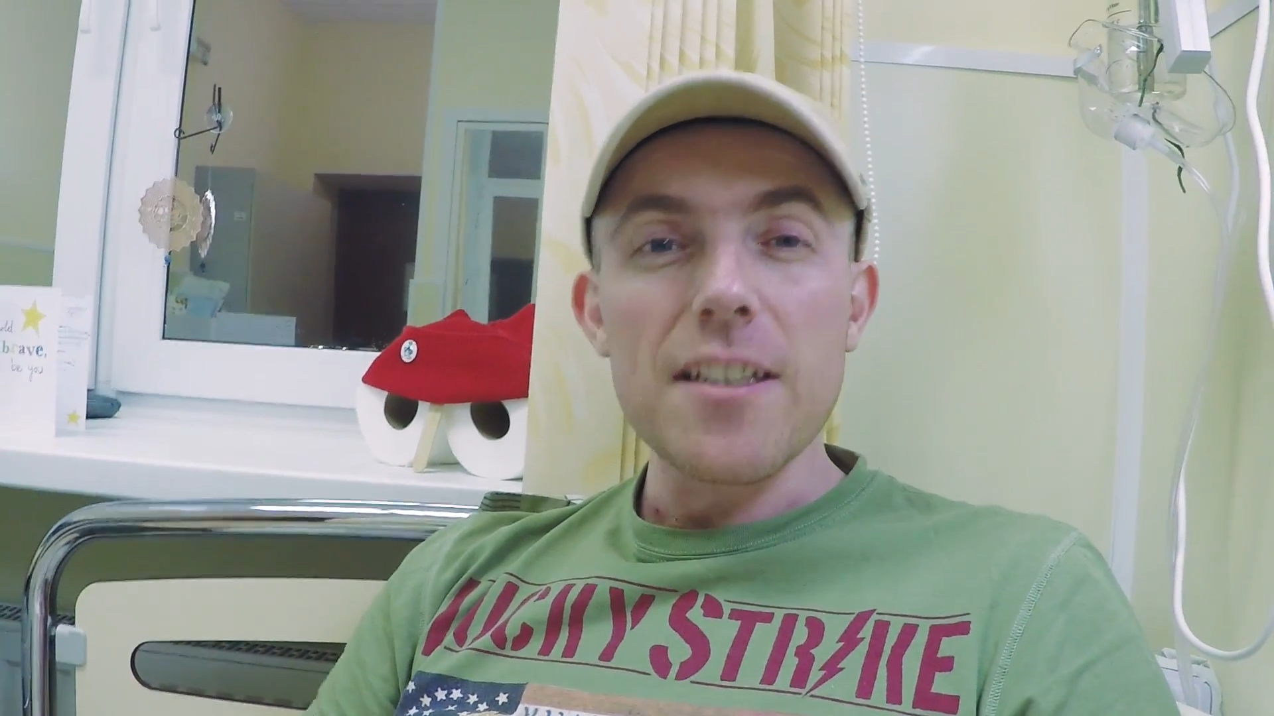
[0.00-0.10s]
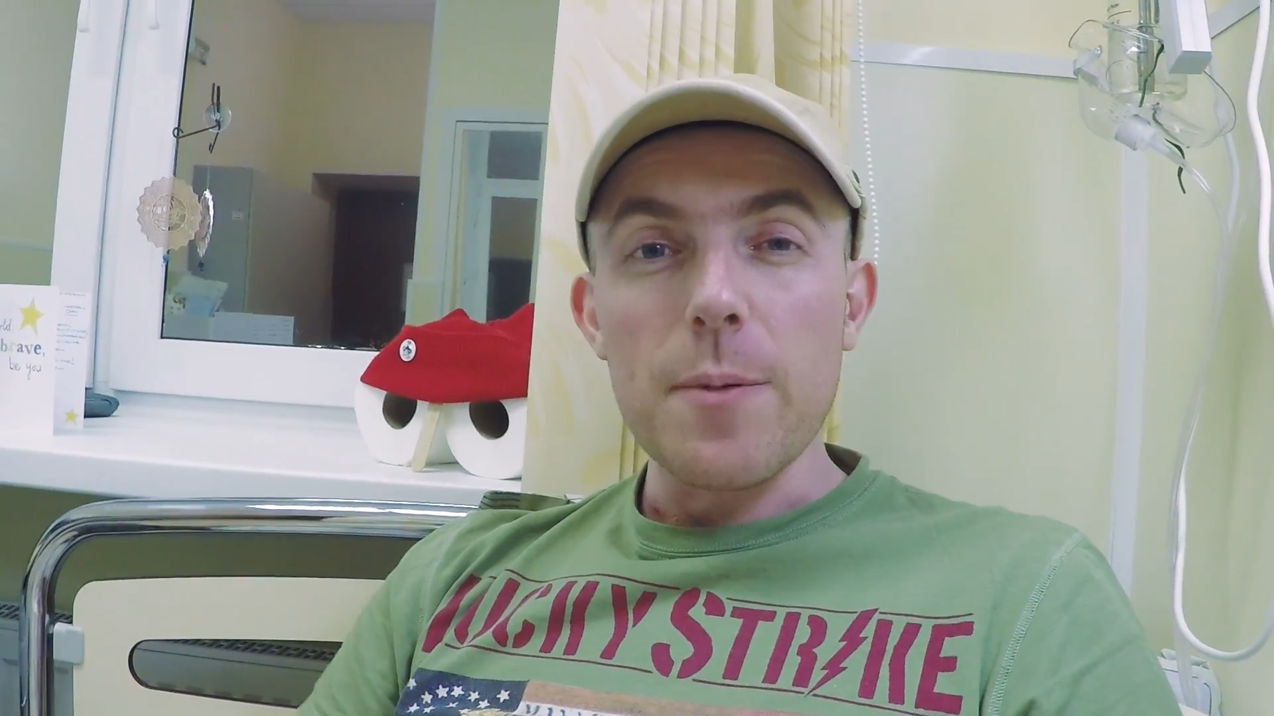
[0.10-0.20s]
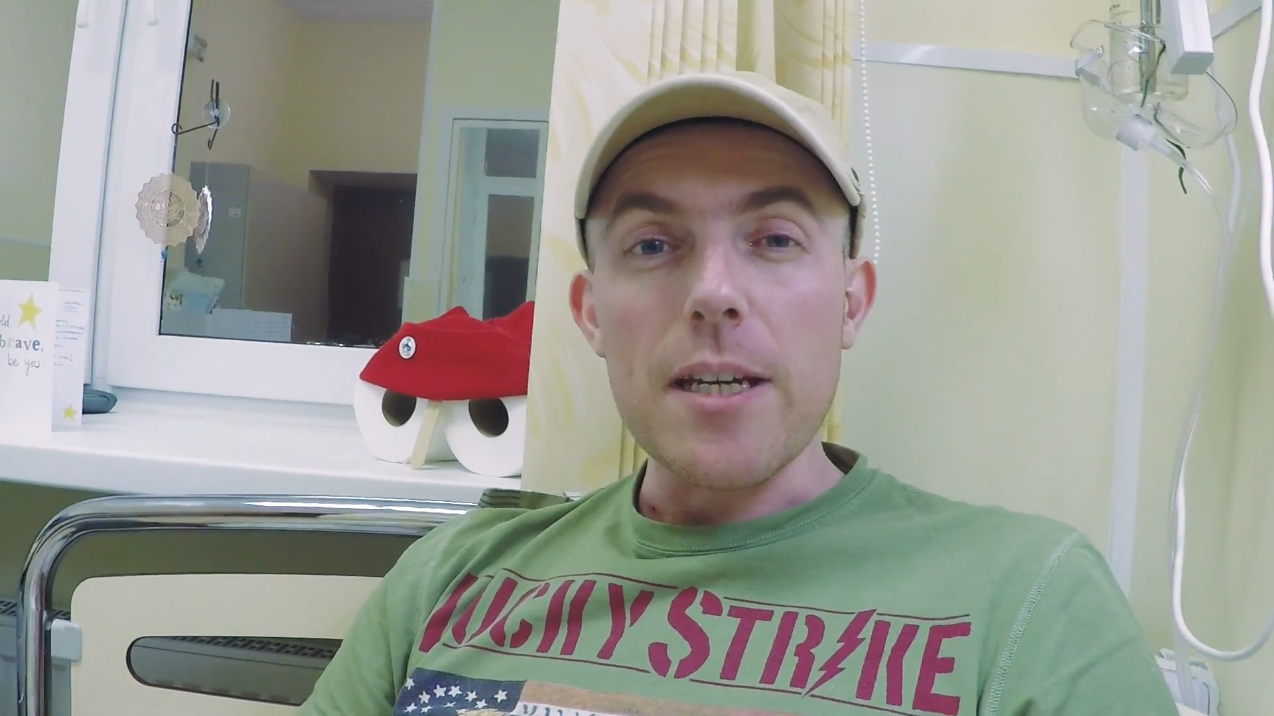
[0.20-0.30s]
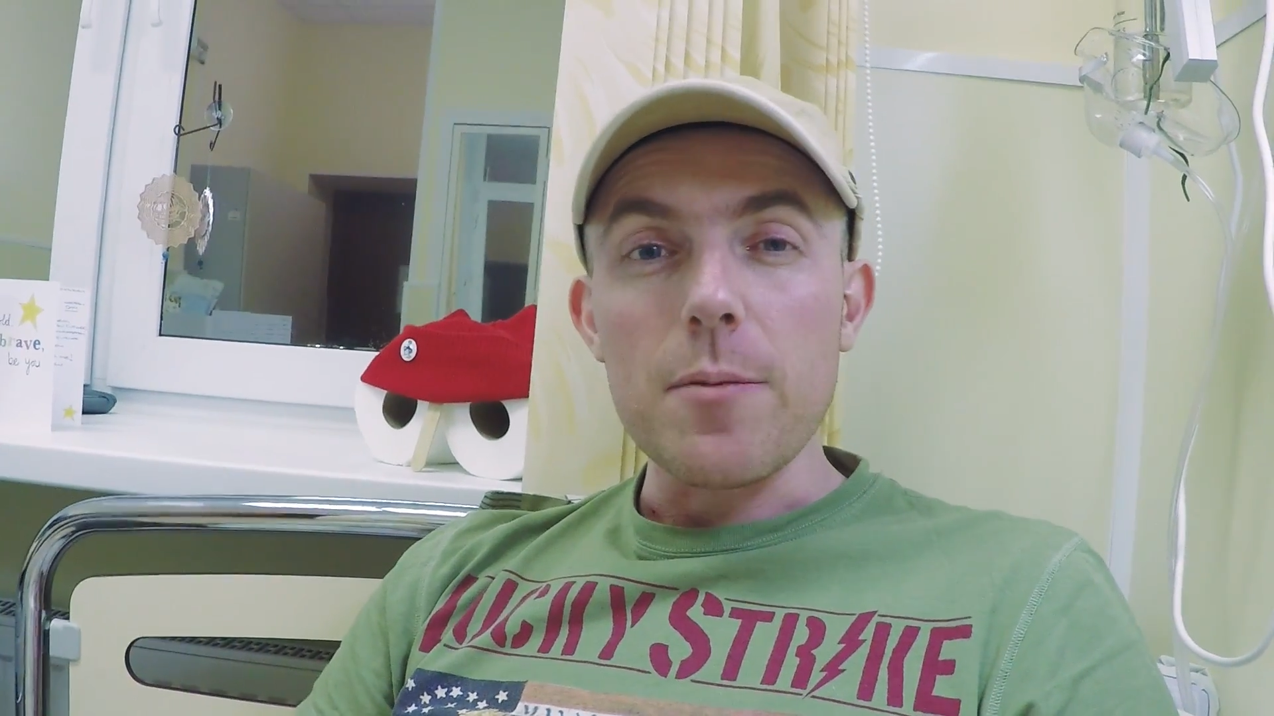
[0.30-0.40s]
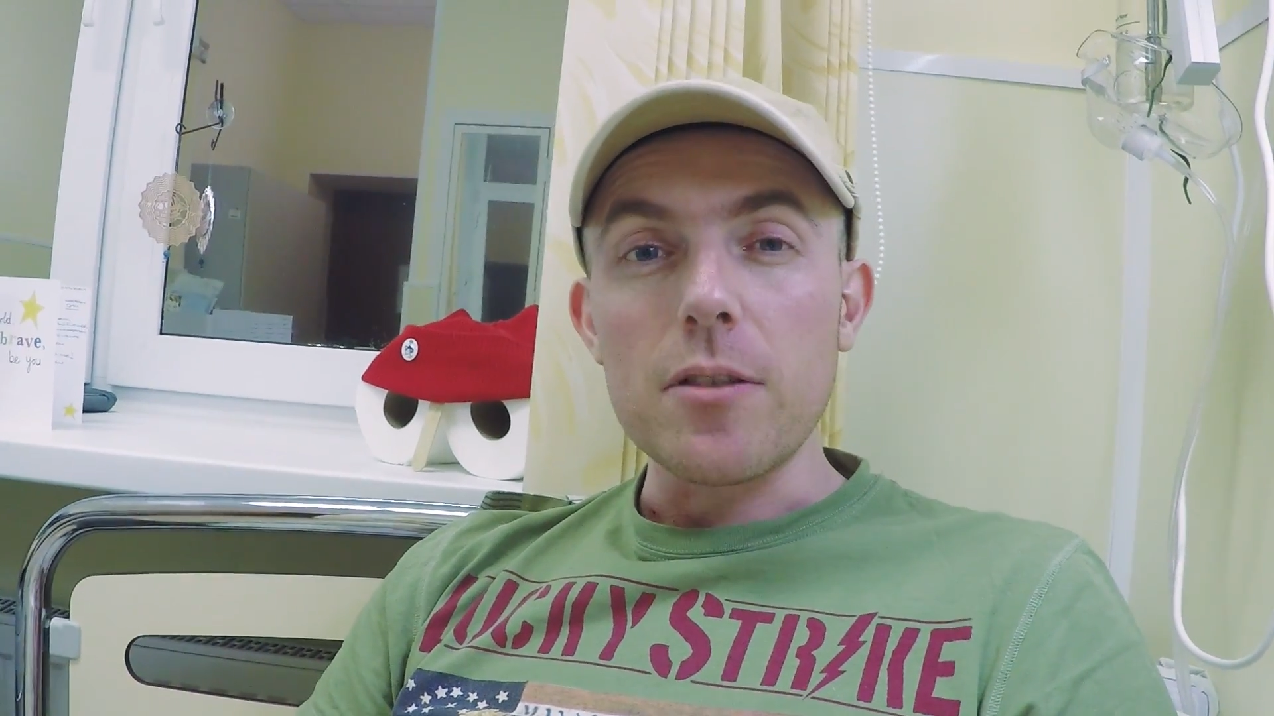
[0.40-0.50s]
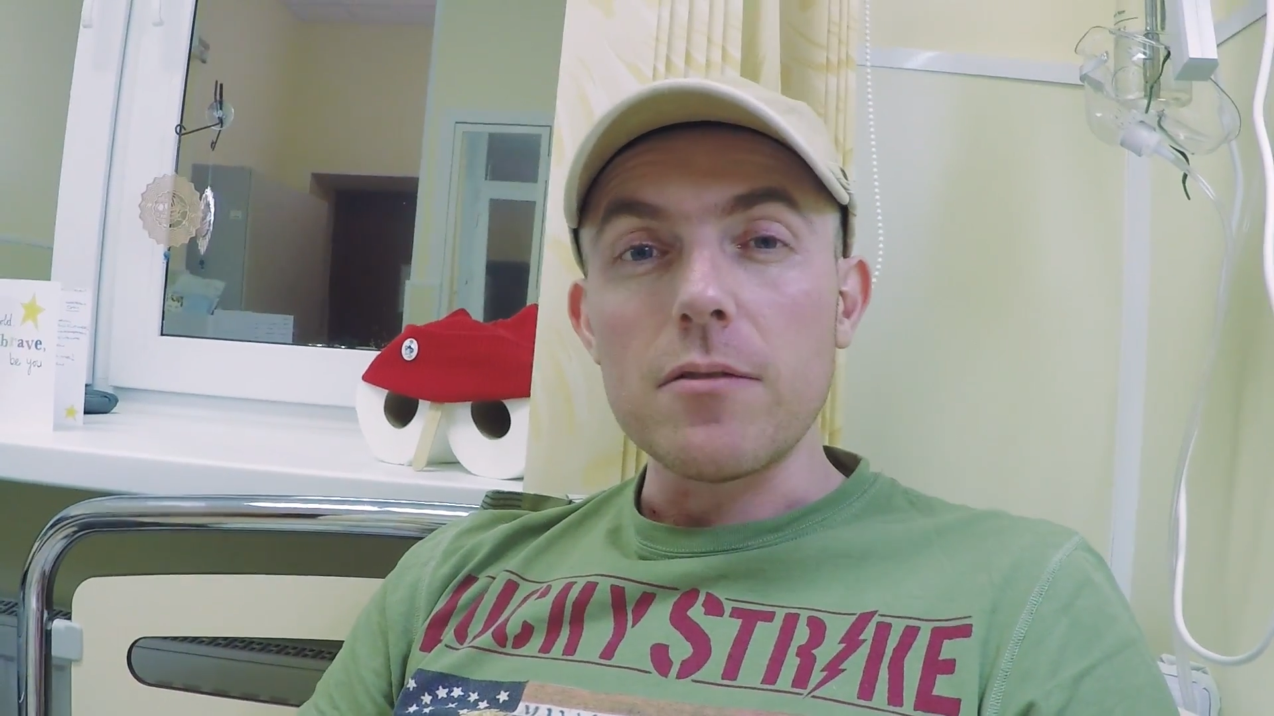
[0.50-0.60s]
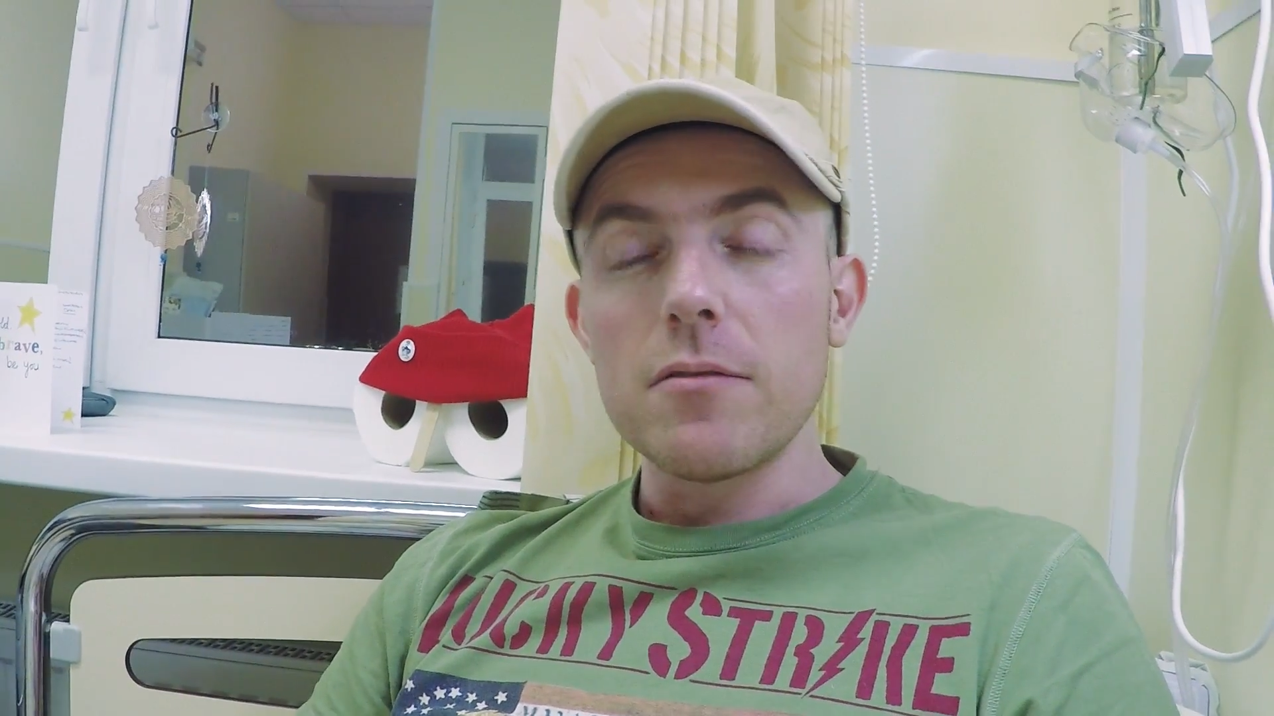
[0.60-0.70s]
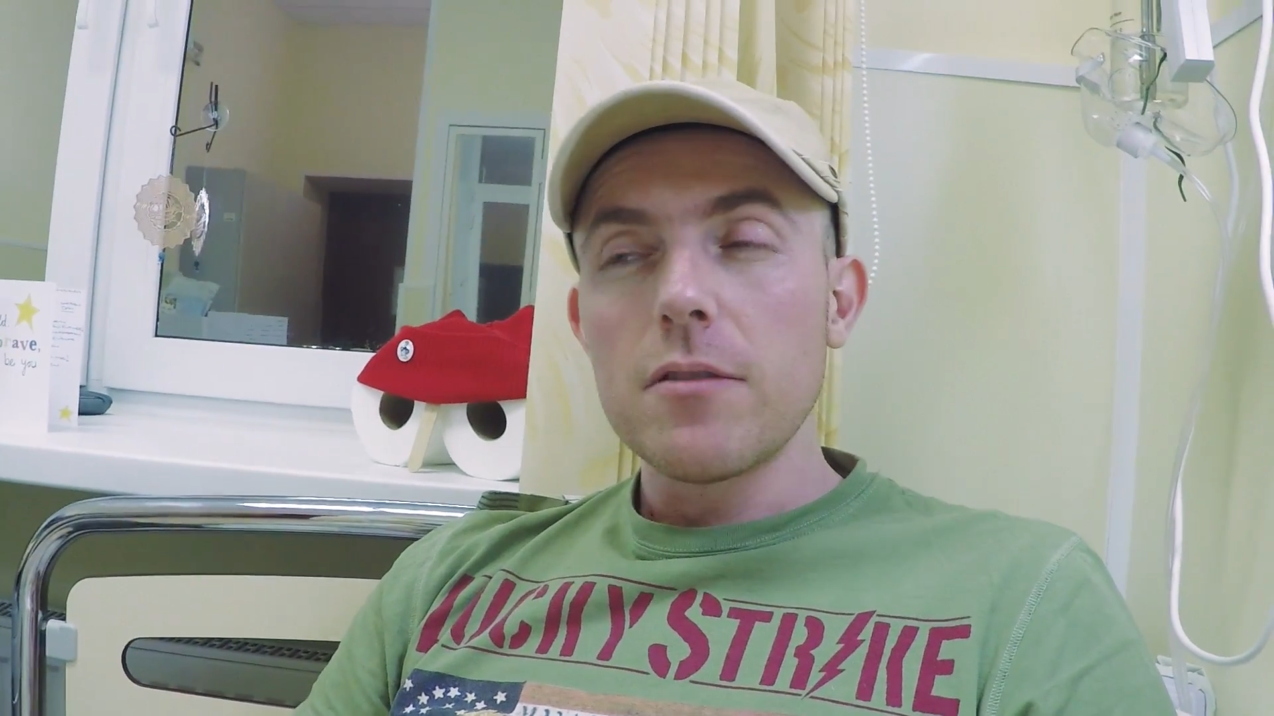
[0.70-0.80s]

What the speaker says: to people.